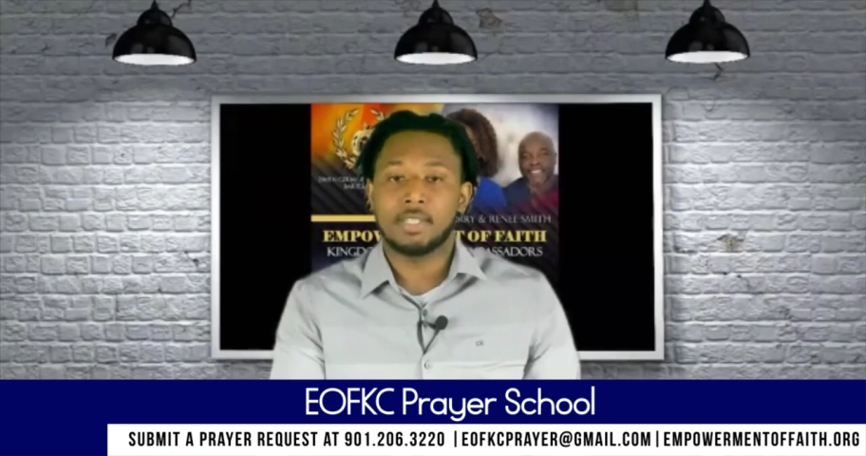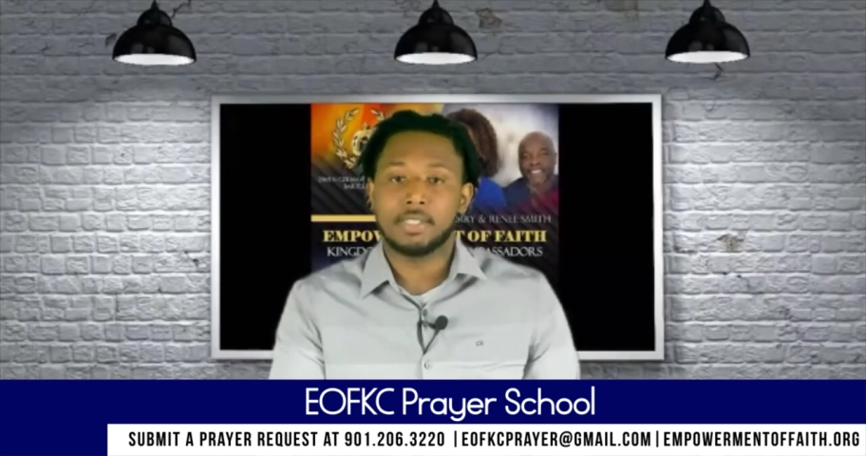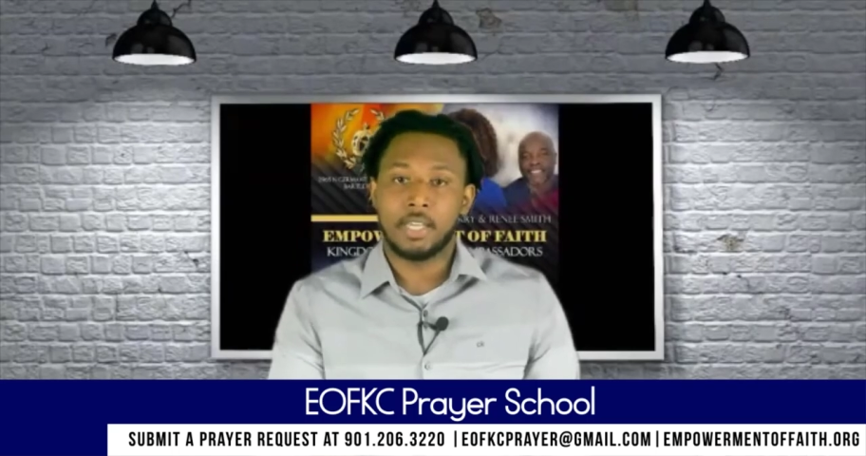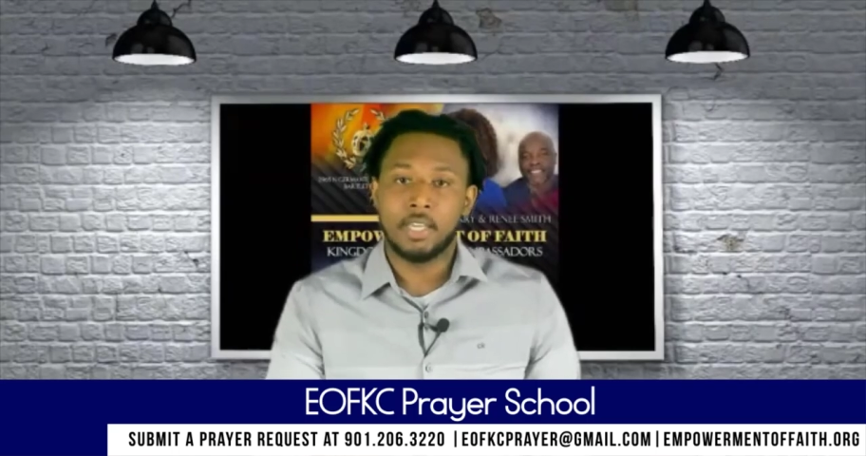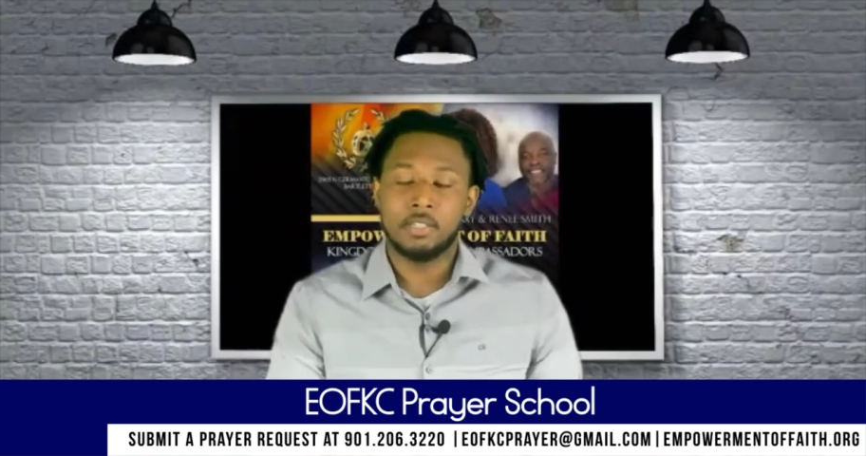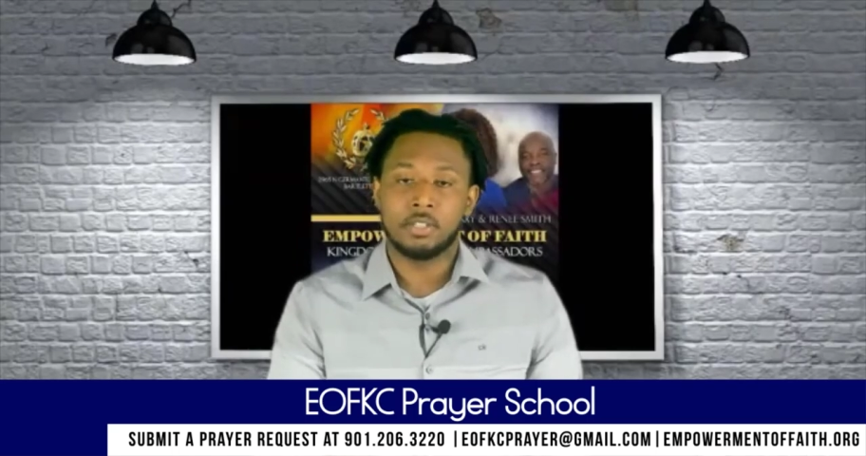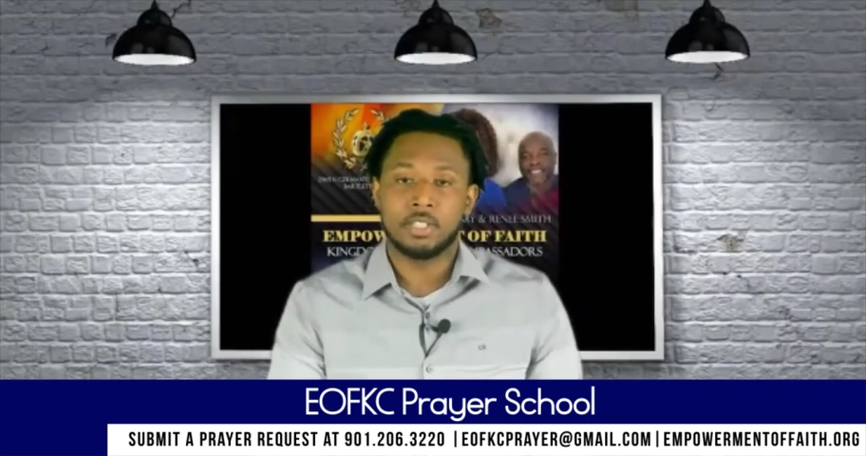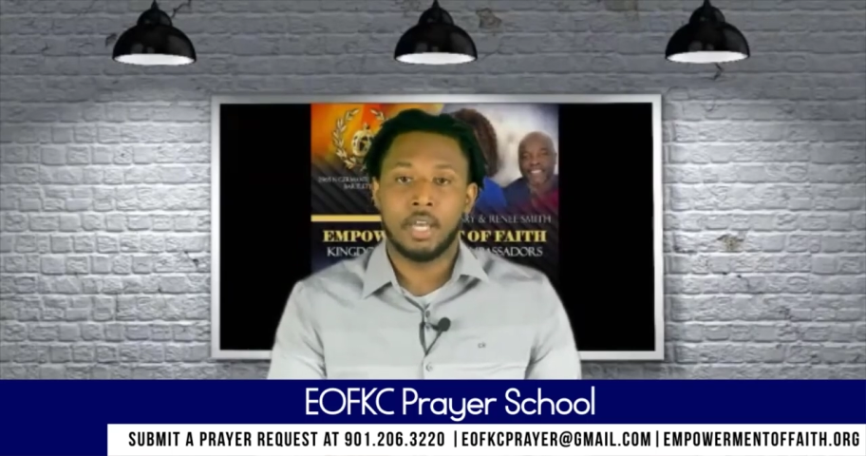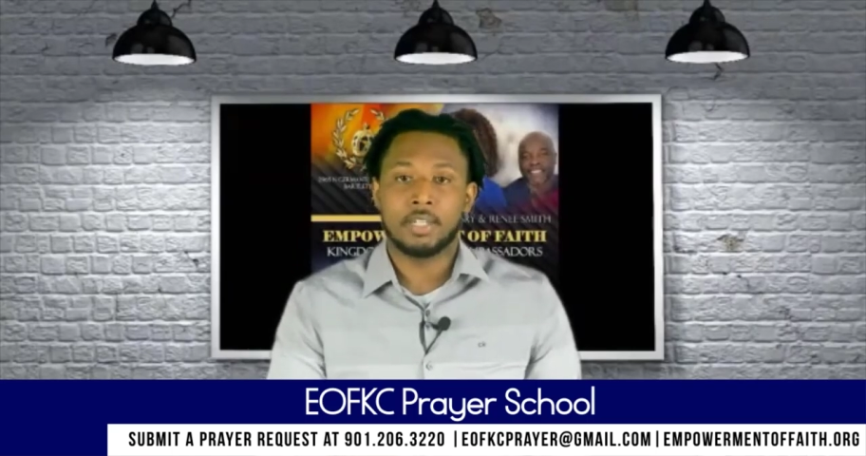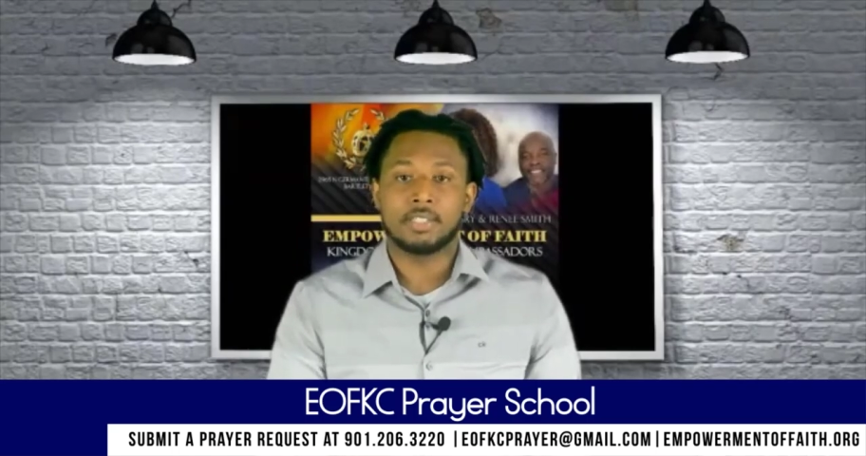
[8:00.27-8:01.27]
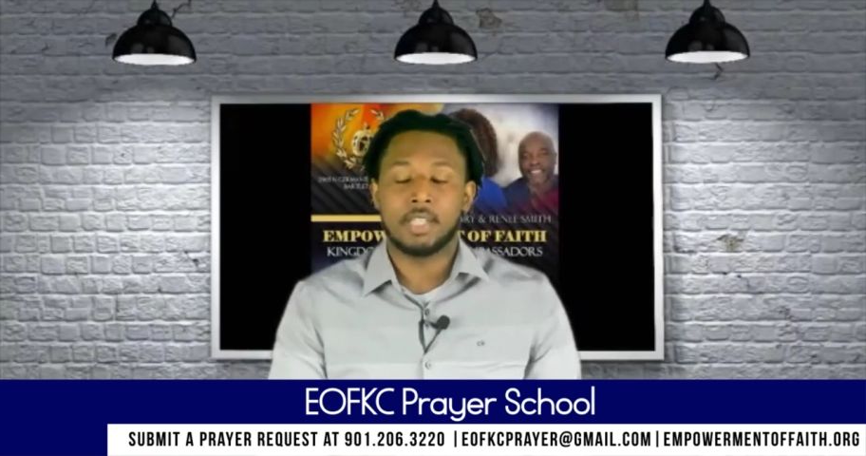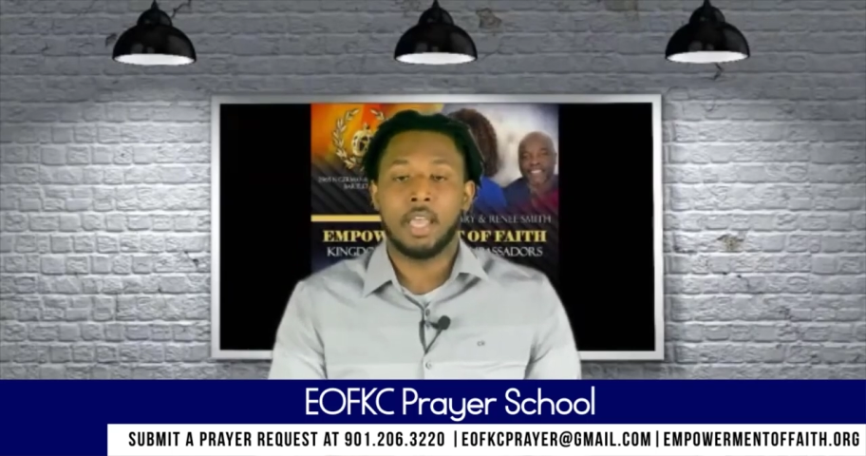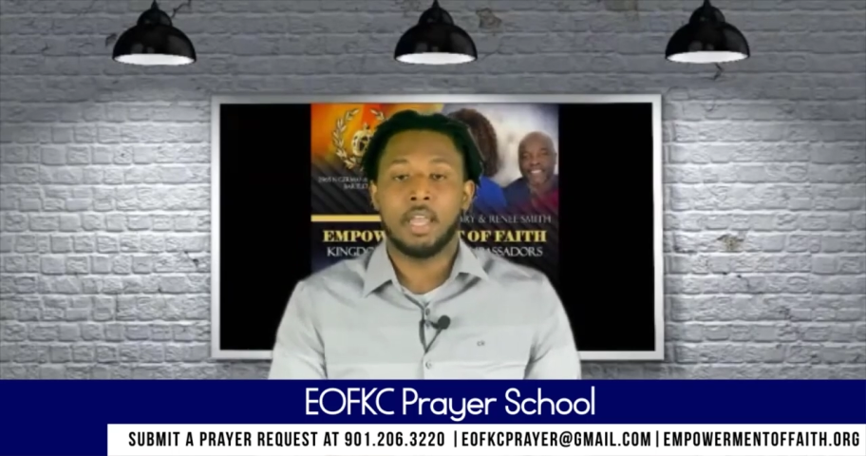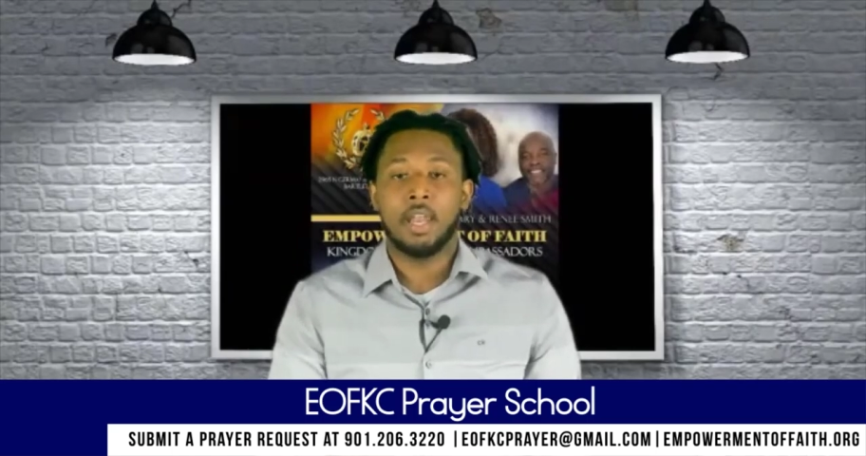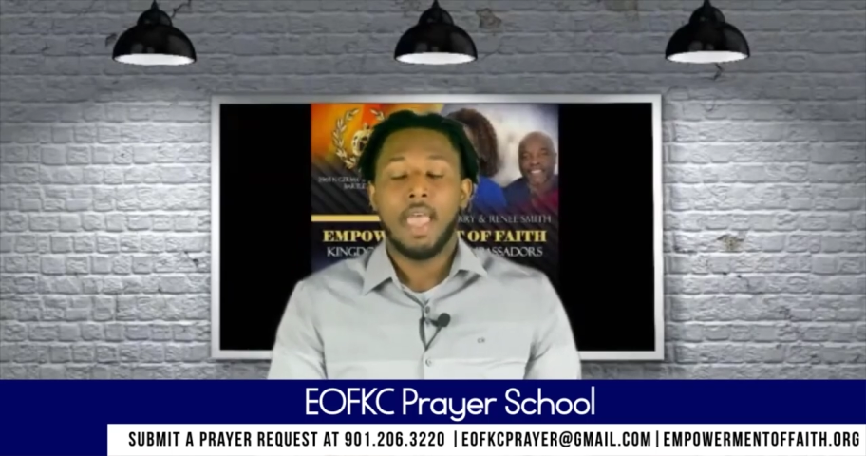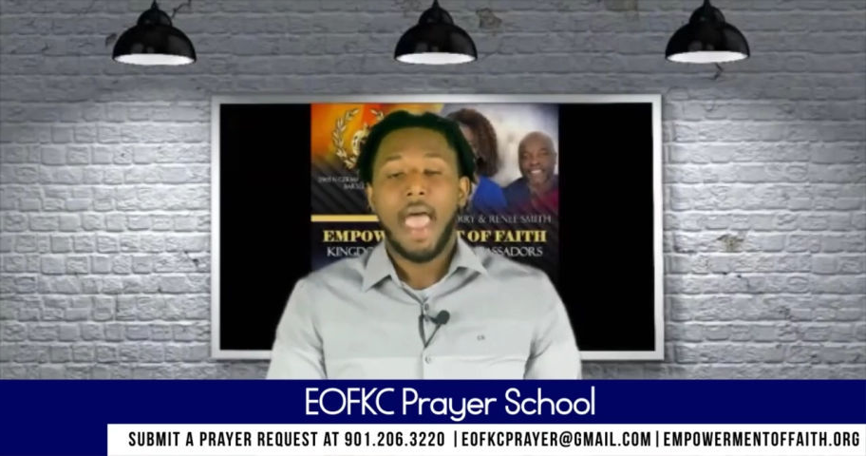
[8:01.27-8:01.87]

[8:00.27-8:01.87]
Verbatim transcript: us easier to understand